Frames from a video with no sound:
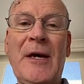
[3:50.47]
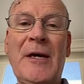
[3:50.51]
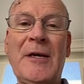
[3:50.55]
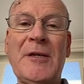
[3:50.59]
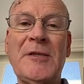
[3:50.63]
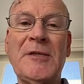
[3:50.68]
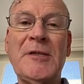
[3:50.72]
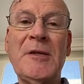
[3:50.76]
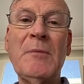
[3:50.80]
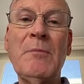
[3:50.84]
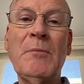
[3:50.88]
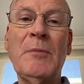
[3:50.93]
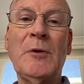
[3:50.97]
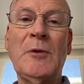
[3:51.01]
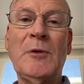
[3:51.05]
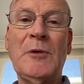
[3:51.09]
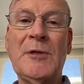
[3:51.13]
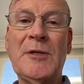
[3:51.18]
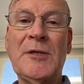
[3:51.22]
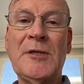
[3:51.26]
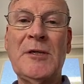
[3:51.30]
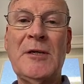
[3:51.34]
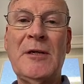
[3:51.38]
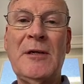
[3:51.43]

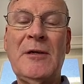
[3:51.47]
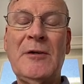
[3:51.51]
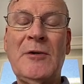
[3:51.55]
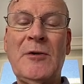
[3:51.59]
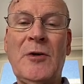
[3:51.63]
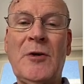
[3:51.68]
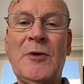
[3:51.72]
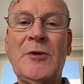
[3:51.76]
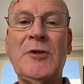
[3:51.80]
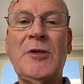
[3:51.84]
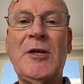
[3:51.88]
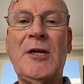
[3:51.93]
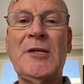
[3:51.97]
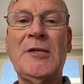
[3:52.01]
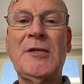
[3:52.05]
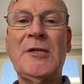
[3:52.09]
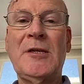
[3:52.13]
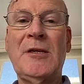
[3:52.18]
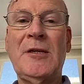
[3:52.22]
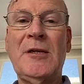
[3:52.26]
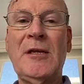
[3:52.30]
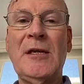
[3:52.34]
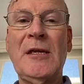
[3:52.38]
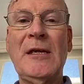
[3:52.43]
symbols, not
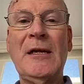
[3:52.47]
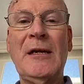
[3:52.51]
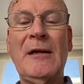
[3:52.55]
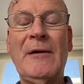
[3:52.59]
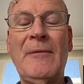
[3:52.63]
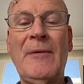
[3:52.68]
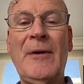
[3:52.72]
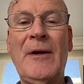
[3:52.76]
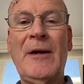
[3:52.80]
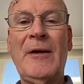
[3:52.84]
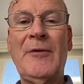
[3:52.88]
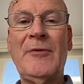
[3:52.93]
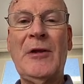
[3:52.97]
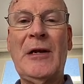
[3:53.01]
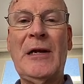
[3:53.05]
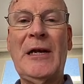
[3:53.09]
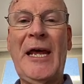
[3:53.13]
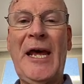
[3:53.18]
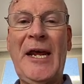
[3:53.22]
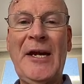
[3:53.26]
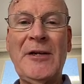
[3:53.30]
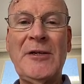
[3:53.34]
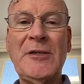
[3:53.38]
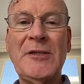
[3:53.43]
just the
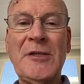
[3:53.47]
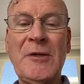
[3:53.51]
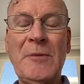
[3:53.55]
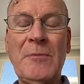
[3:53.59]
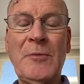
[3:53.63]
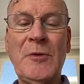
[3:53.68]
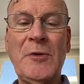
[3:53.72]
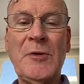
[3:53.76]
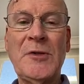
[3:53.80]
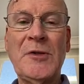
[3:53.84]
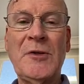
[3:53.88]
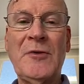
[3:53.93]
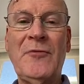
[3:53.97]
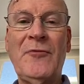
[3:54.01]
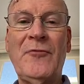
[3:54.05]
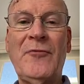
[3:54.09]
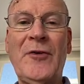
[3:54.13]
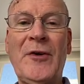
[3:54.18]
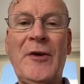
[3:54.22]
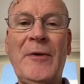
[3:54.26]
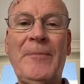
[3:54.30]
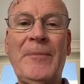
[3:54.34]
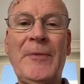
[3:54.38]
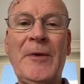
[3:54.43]
Latin symbols of
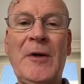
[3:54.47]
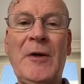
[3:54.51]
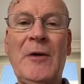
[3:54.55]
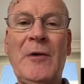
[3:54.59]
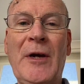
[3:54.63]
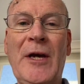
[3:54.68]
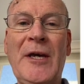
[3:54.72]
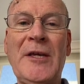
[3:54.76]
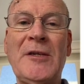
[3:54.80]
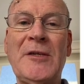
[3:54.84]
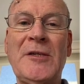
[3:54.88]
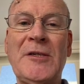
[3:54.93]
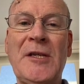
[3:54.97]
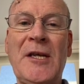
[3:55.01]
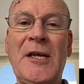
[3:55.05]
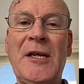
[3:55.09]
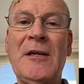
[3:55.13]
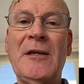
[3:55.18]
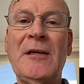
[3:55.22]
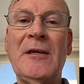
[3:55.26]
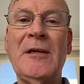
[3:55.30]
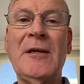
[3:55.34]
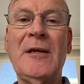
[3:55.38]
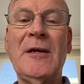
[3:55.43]
A to
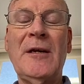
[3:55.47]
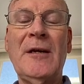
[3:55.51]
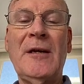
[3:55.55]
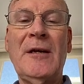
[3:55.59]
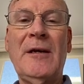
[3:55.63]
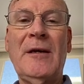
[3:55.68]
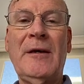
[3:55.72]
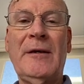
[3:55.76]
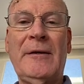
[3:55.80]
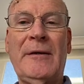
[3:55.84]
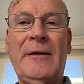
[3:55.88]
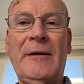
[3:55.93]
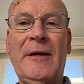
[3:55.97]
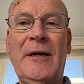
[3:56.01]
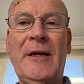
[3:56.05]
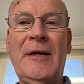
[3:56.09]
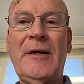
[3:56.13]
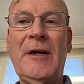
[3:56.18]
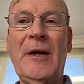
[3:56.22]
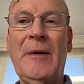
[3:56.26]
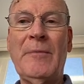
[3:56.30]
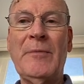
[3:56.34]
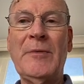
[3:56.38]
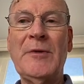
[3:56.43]
Z?
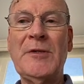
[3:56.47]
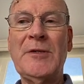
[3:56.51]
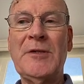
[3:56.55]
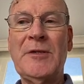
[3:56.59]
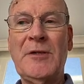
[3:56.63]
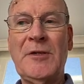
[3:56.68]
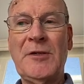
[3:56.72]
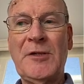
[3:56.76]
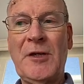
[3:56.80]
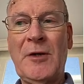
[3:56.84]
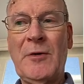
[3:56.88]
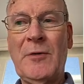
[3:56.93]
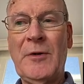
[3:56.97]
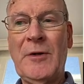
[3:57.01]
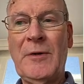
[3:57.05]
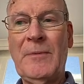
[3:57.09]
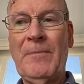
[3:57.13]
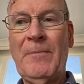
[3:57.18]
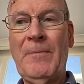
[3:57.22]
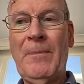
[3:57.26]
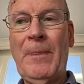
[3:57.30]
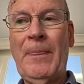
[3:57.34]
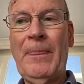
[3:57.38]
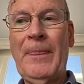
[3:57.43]
And numbers and so
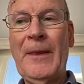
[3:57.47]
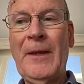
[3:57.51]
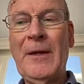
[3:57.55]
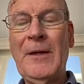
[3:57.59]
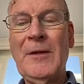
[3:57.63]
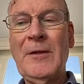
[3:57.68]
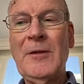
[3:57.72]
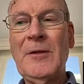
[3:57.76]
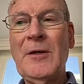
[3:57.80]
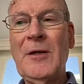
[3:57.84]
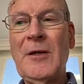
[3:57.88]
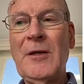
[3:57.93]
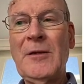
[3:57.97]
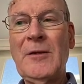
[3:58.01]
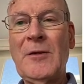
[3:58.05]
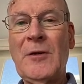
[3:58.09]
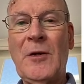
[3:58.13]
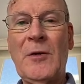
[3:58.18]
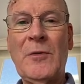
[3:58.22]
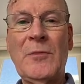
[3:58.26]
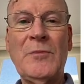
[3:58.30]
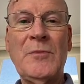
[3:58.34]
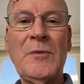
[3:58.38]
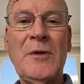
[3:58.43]

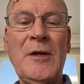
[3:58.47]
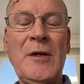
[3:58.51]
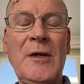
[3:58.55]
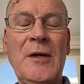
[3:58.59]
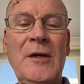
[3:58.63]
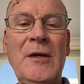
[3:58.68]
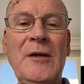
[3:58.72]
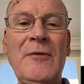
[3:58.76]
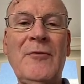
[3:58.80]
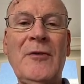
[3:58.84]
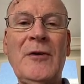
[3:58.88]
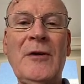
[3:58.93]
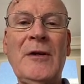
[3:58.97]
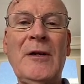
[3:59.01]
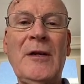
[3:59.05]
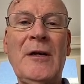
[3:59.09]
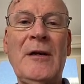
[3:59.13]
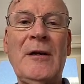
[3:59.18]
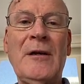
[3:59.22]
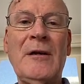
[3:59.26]
on. Even